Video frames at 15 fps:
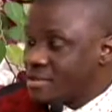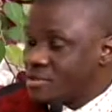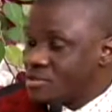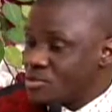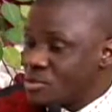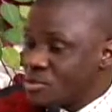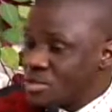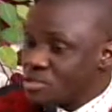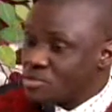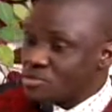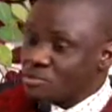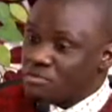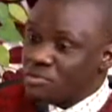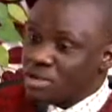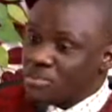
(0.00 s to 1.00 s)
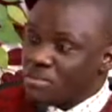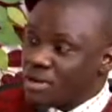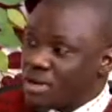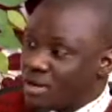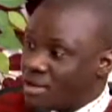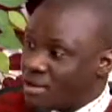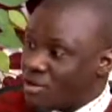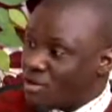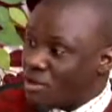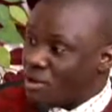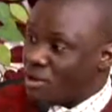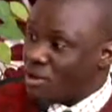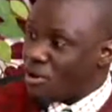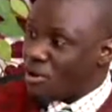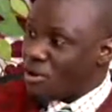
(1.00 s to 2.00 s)
So it took them a
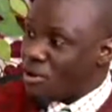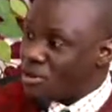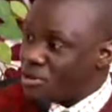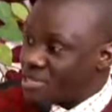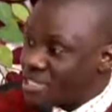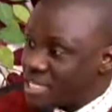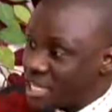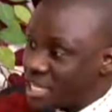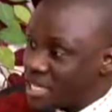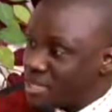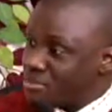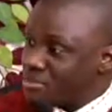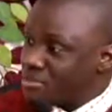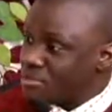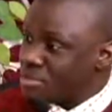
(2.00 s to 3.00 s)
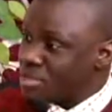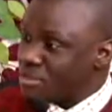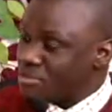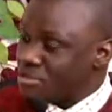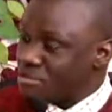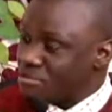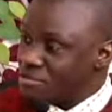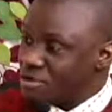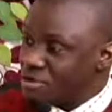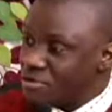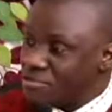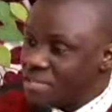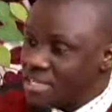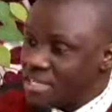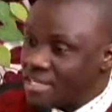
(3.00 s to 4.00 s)
long time before
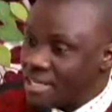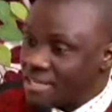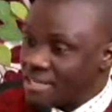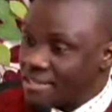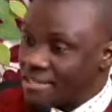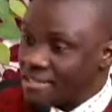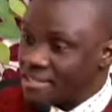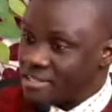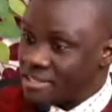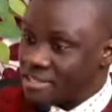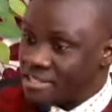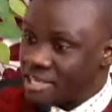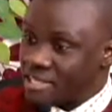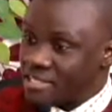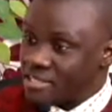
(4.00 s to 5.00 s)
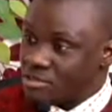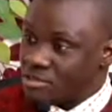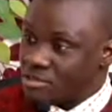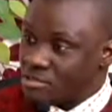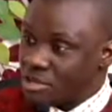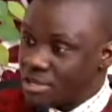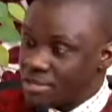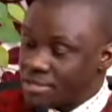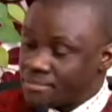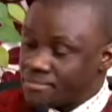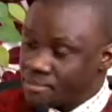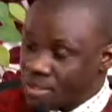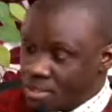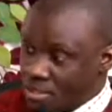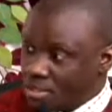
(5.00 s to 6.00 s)
they decided to
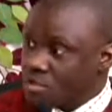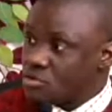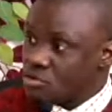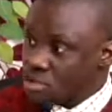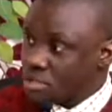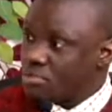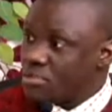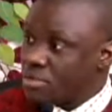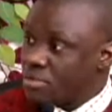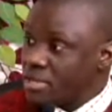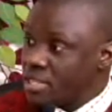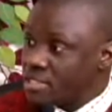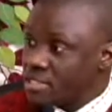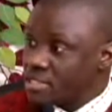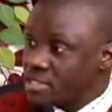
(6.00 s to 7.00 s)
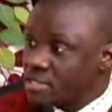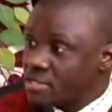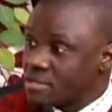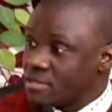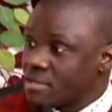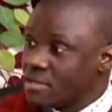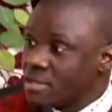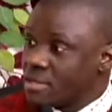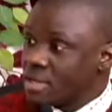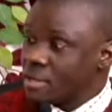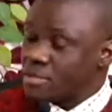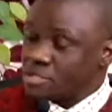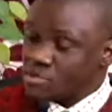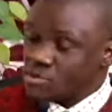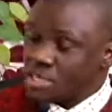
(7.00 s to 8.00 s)
implement,
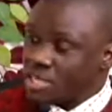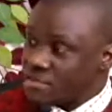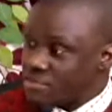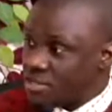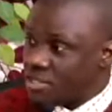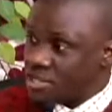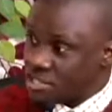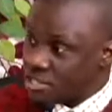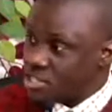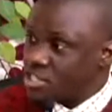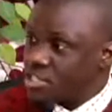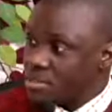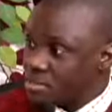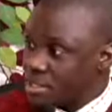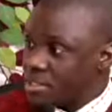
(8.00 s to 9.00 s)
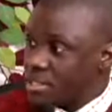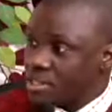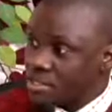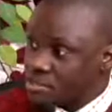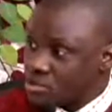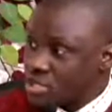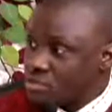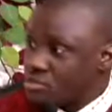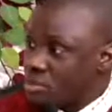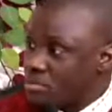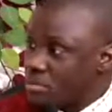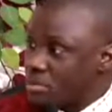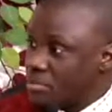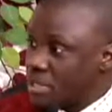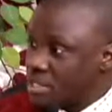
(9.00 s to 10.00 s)
to get the leadership and then try to
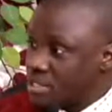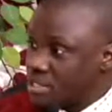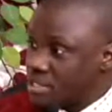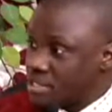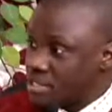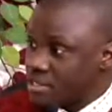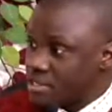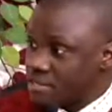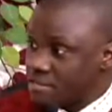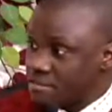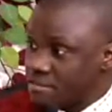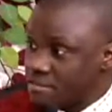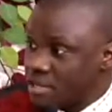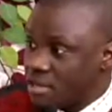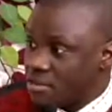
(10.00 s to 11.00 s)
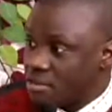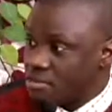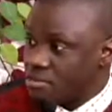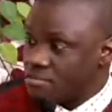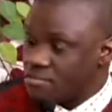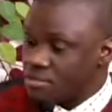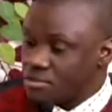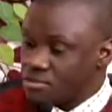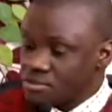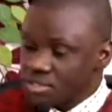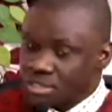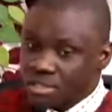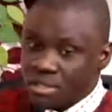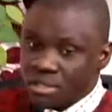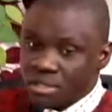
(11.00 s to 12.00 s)
implement their own views.